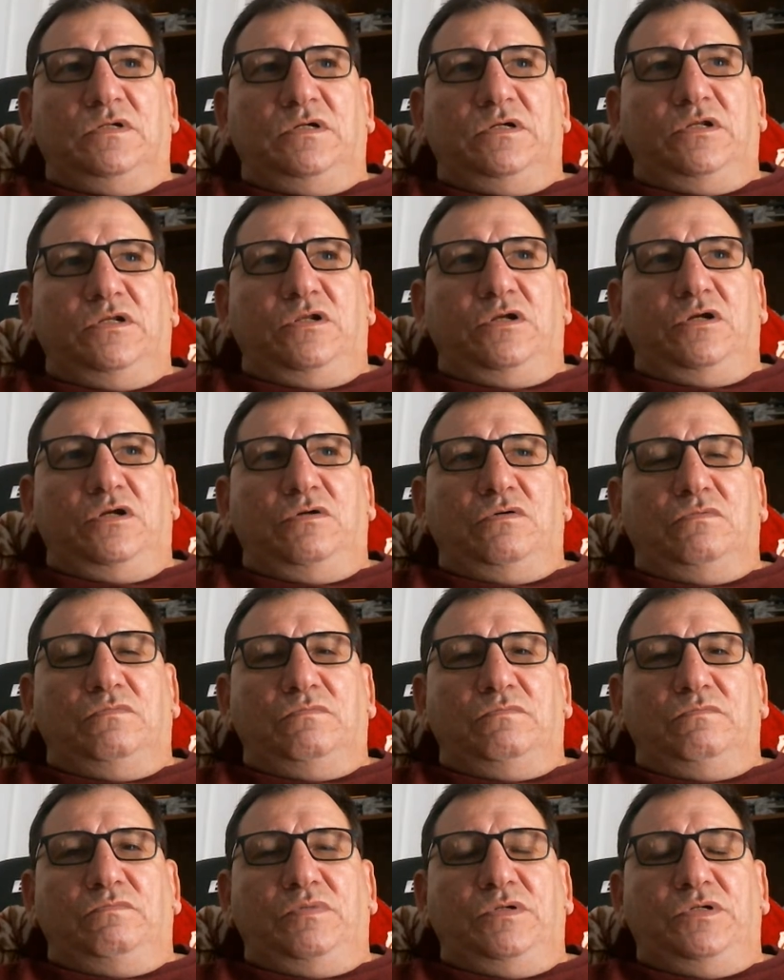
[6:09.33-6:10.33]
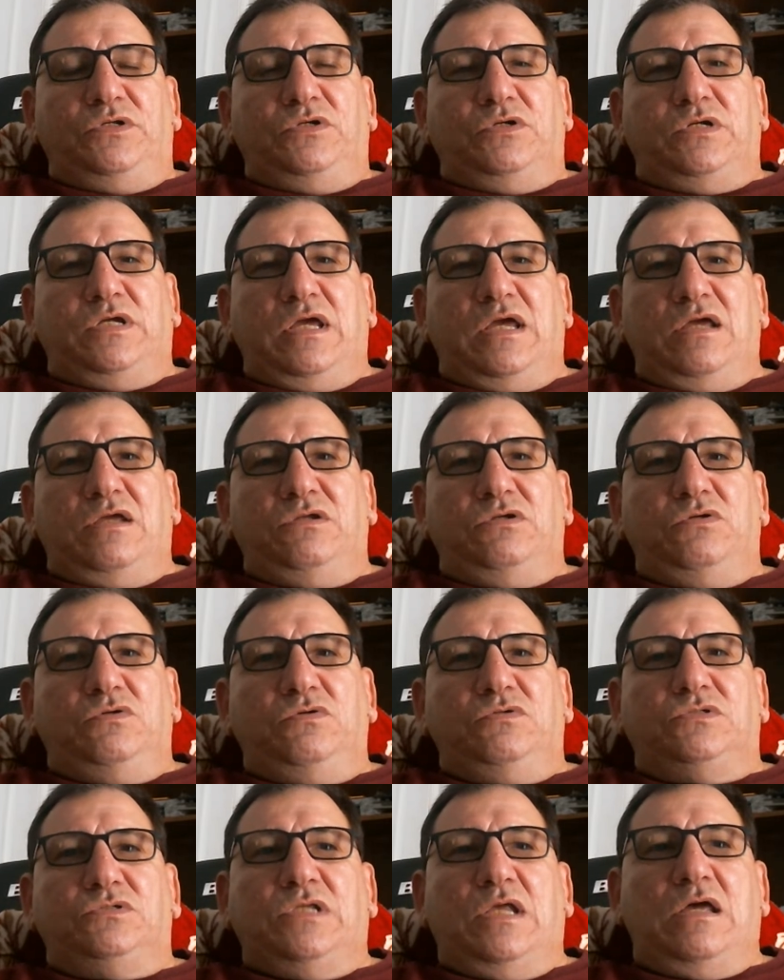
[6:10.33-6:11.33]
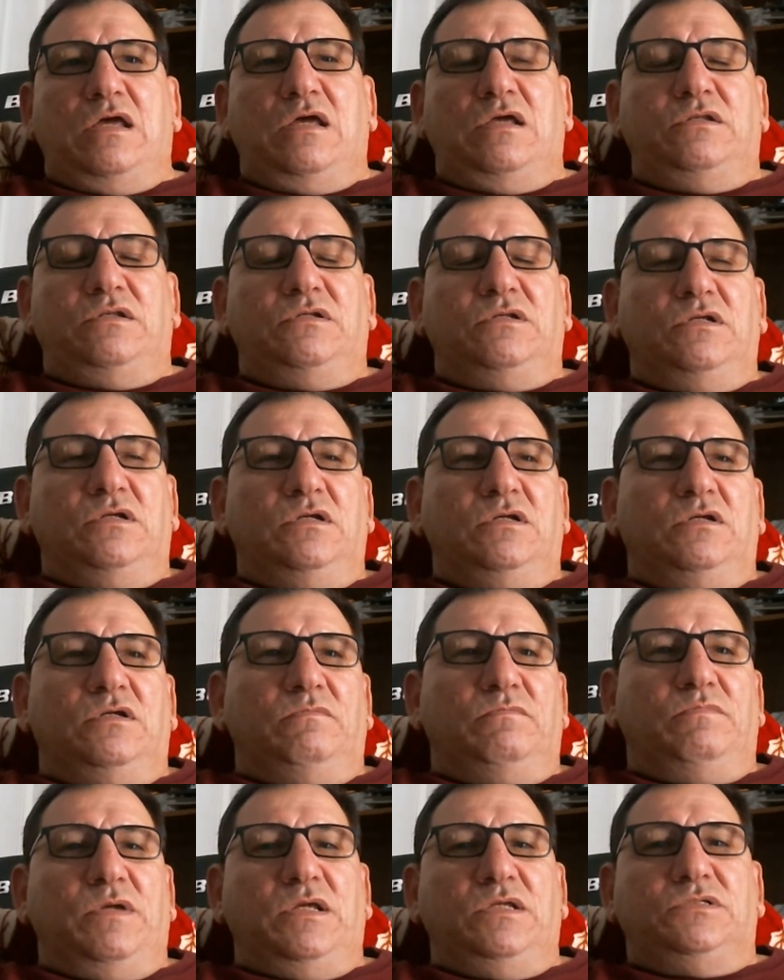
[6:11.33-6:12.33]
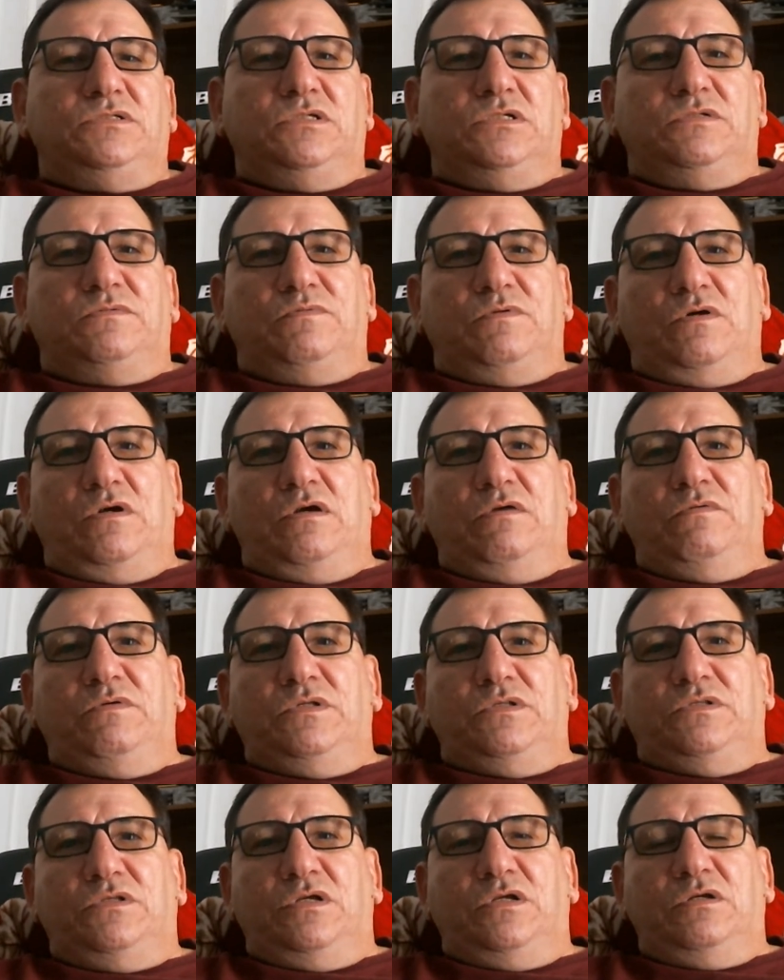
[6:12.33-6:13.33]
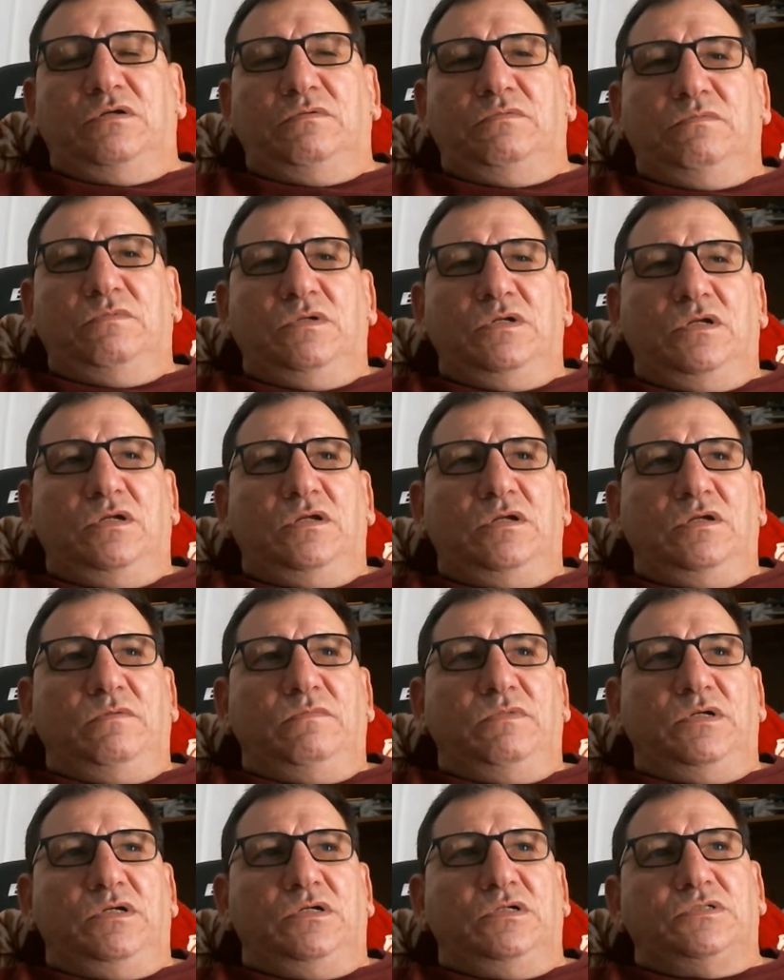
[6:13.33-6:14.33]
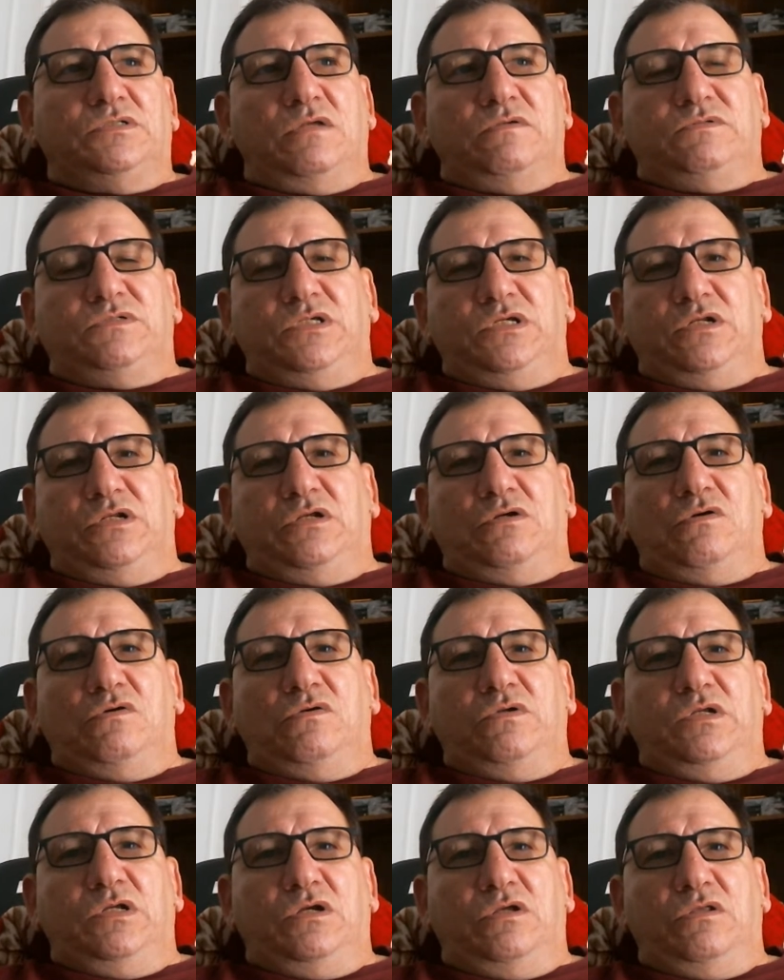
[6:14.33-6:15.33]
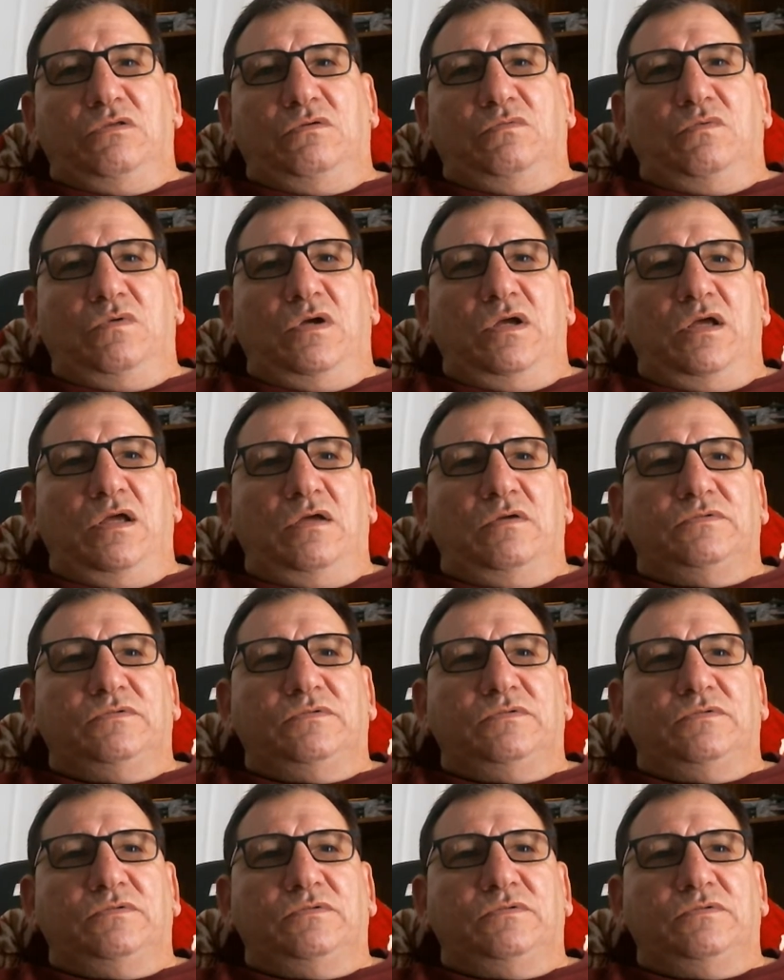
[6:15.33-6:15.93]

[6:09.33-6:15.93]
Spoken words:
But you can't use that basis for everything because I've seen it go the other way.